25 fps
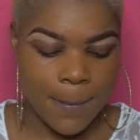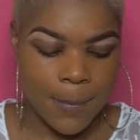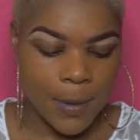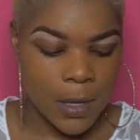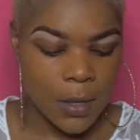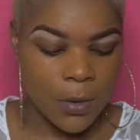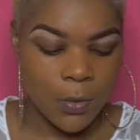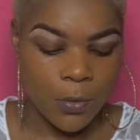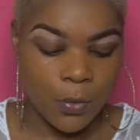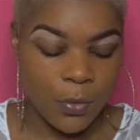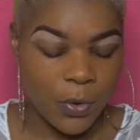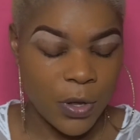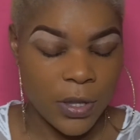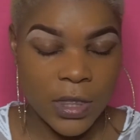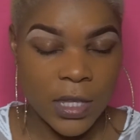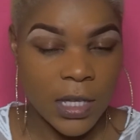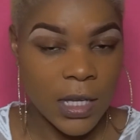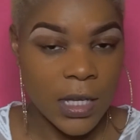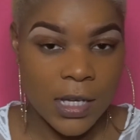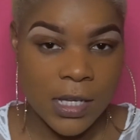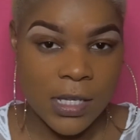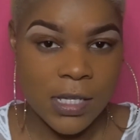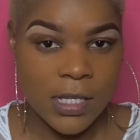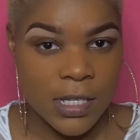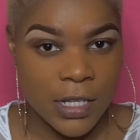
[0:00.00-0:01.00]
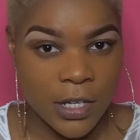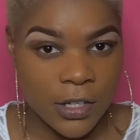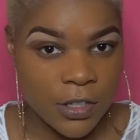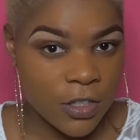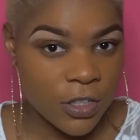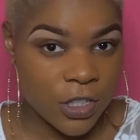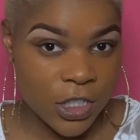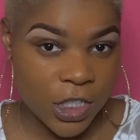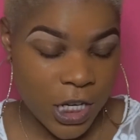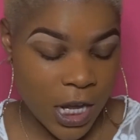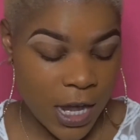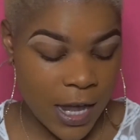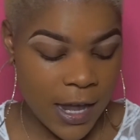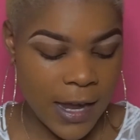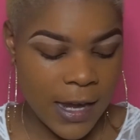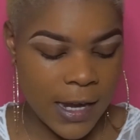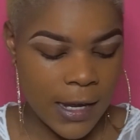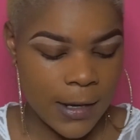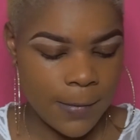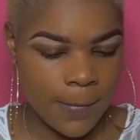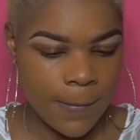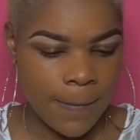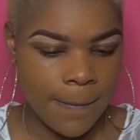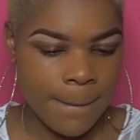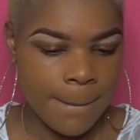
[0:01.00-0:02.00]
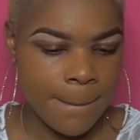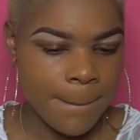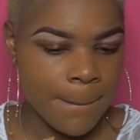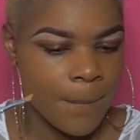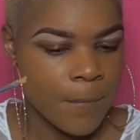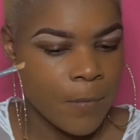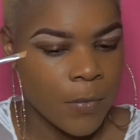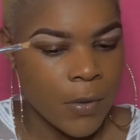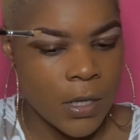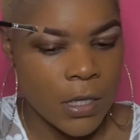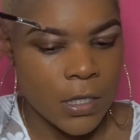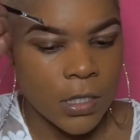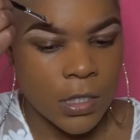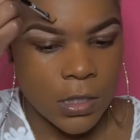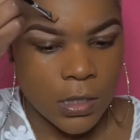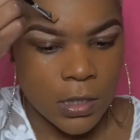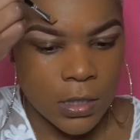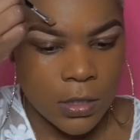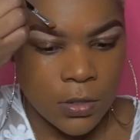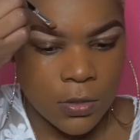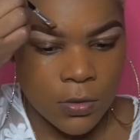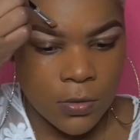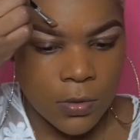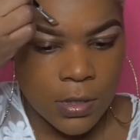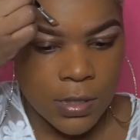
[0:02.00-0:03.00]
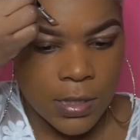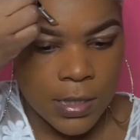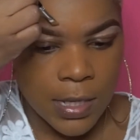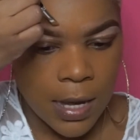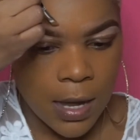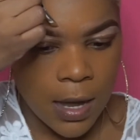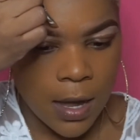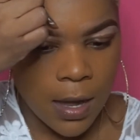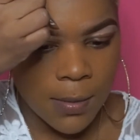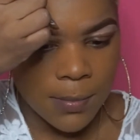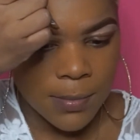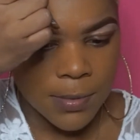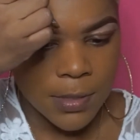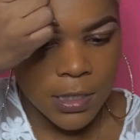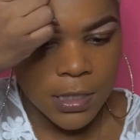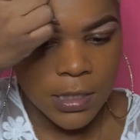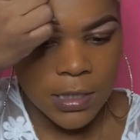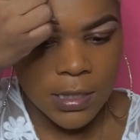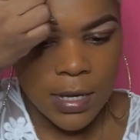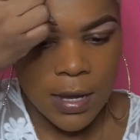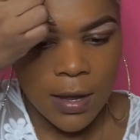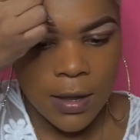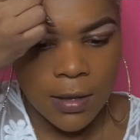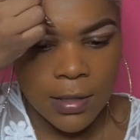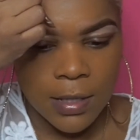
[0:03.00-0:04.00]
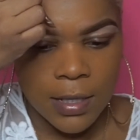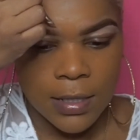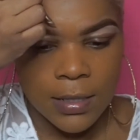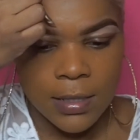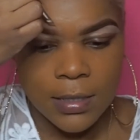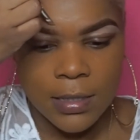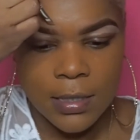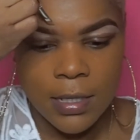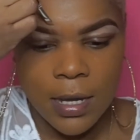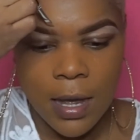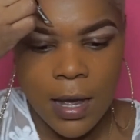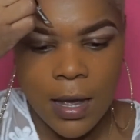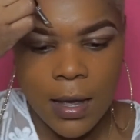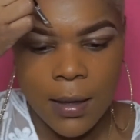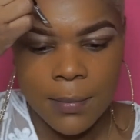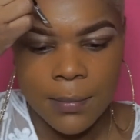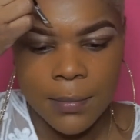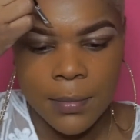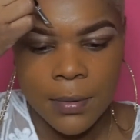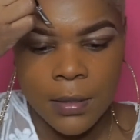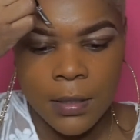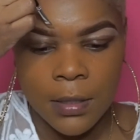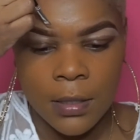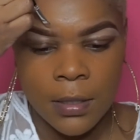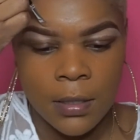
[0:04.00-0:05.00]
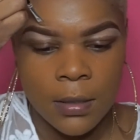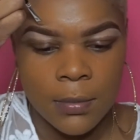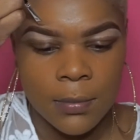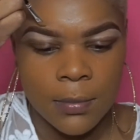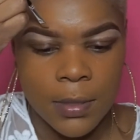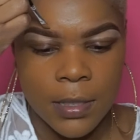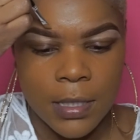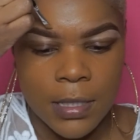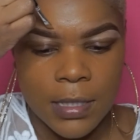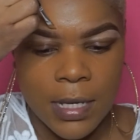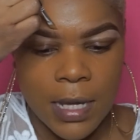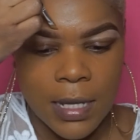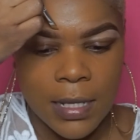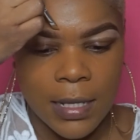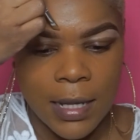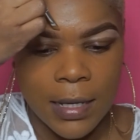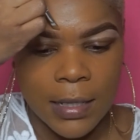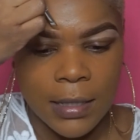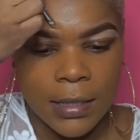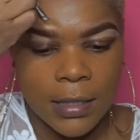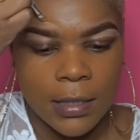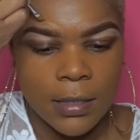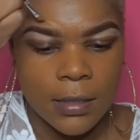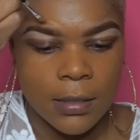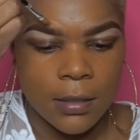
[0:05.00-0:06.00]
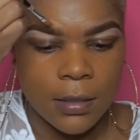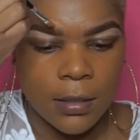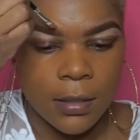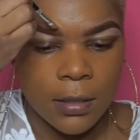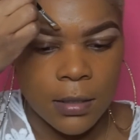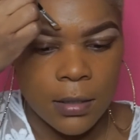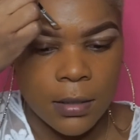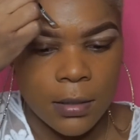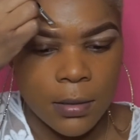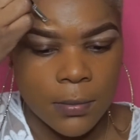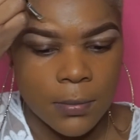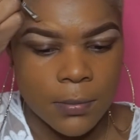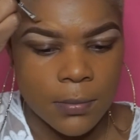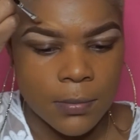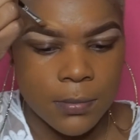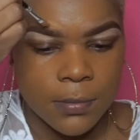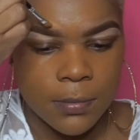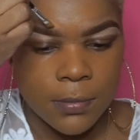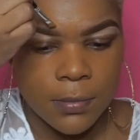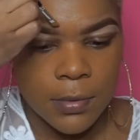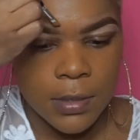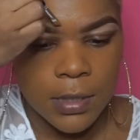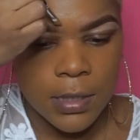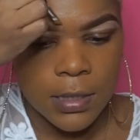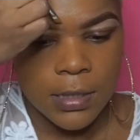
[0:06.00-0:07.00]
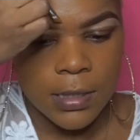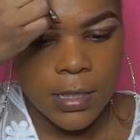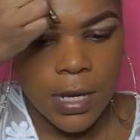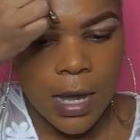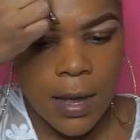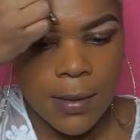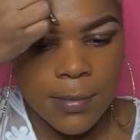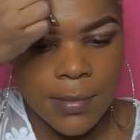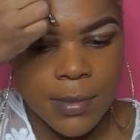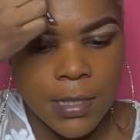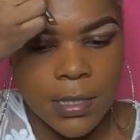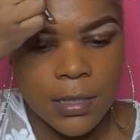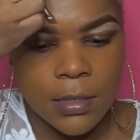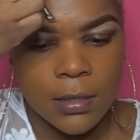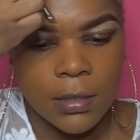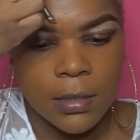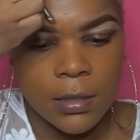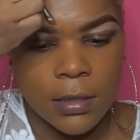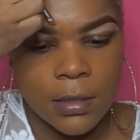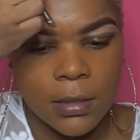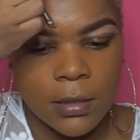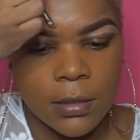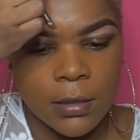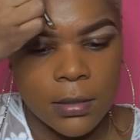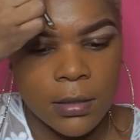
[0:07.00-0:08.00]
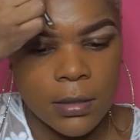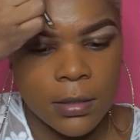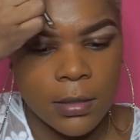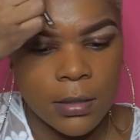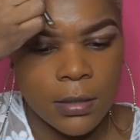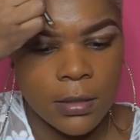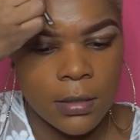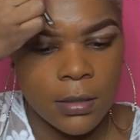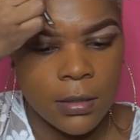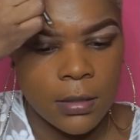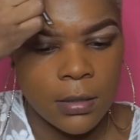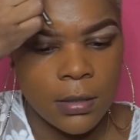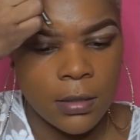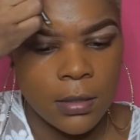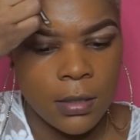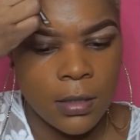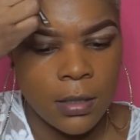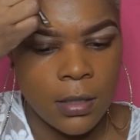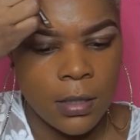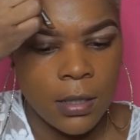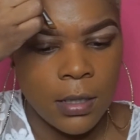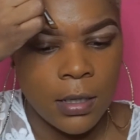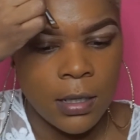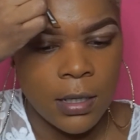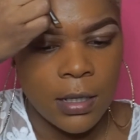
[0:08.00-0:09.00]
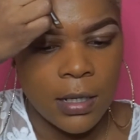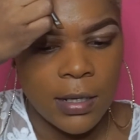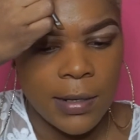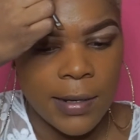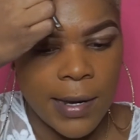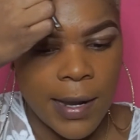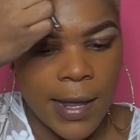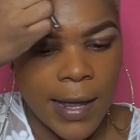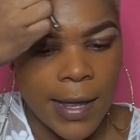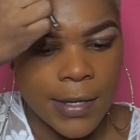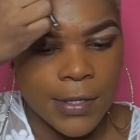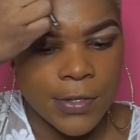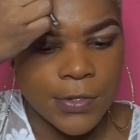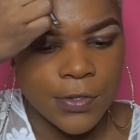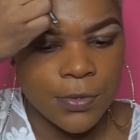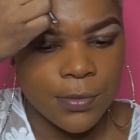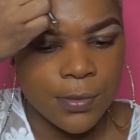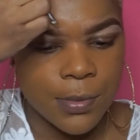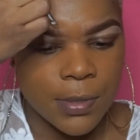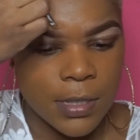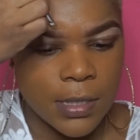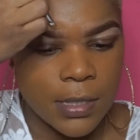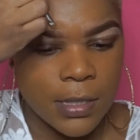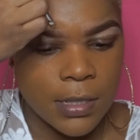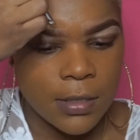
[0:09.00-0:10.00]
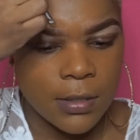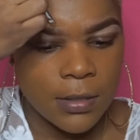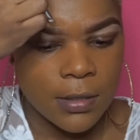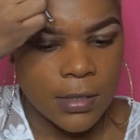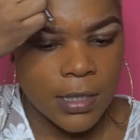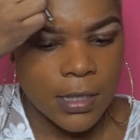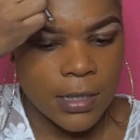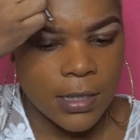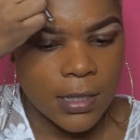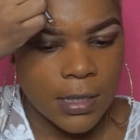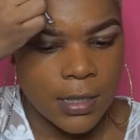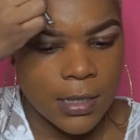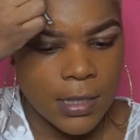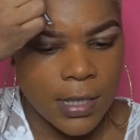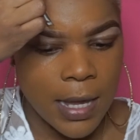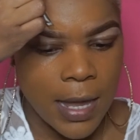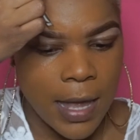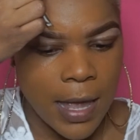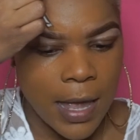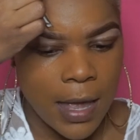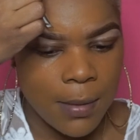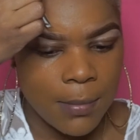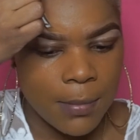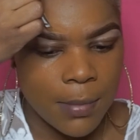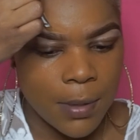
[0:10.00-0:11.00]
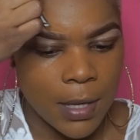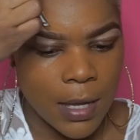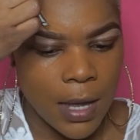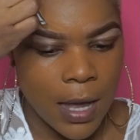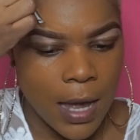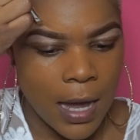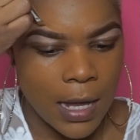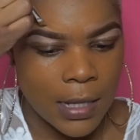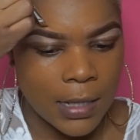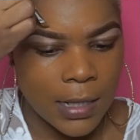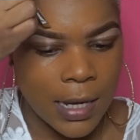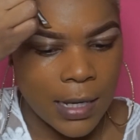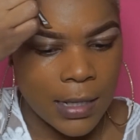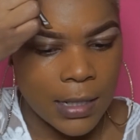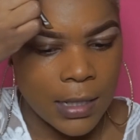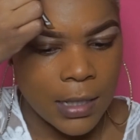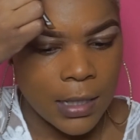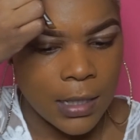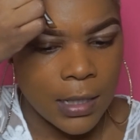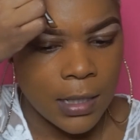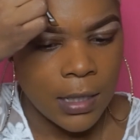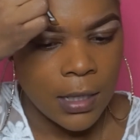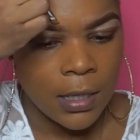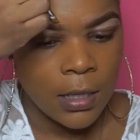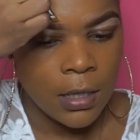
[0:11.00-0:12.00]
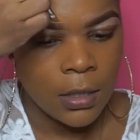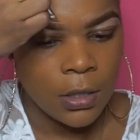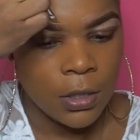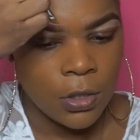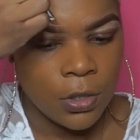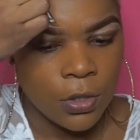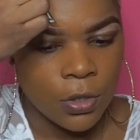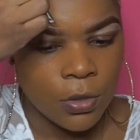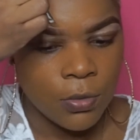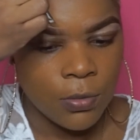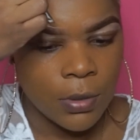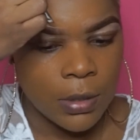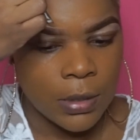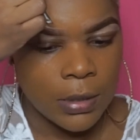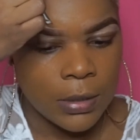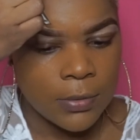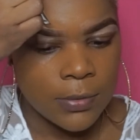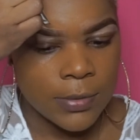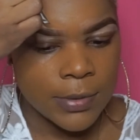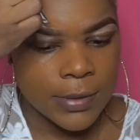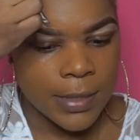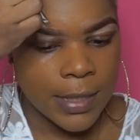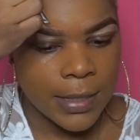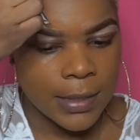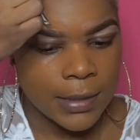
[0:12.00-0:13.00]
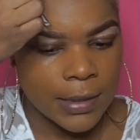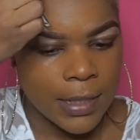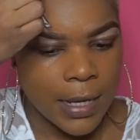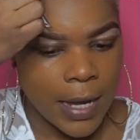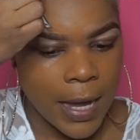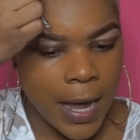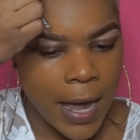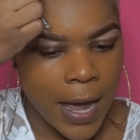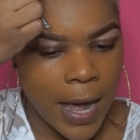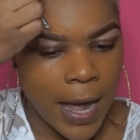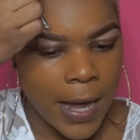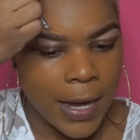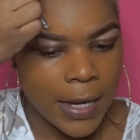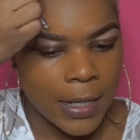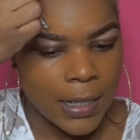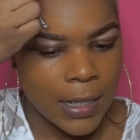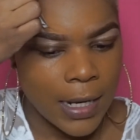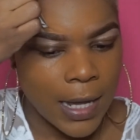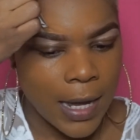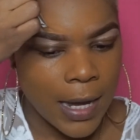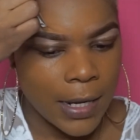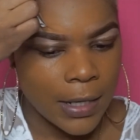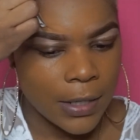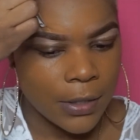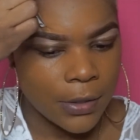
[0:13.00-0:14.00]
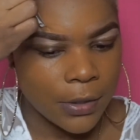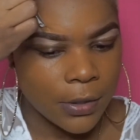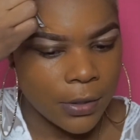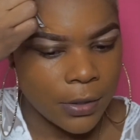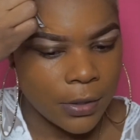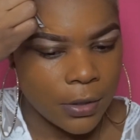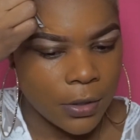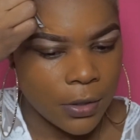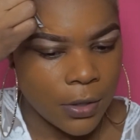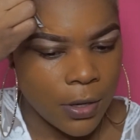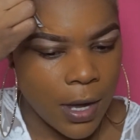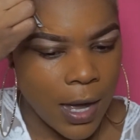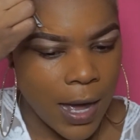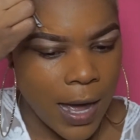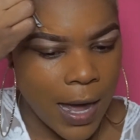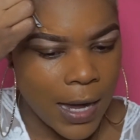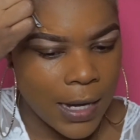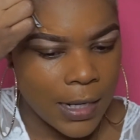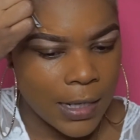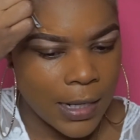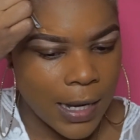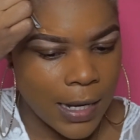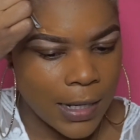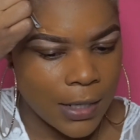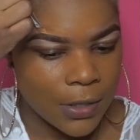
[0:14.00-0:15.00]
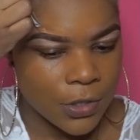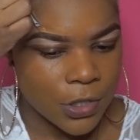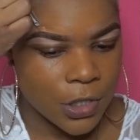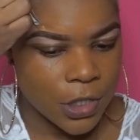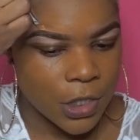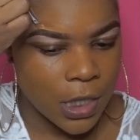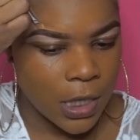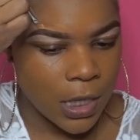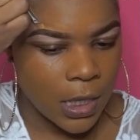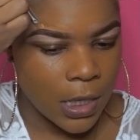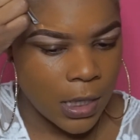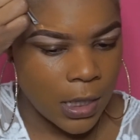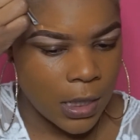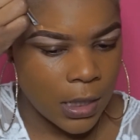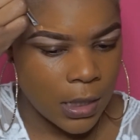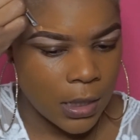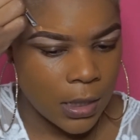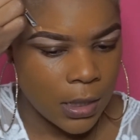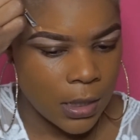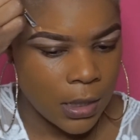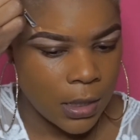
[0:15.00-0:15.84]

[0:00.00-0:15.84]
bit with the concealer shade. Just to do the top. Just to outline the top. Because I like the top to look natural, but still just a tad bit highlighted. You don't want to use like the highlighter, your highlighter shade,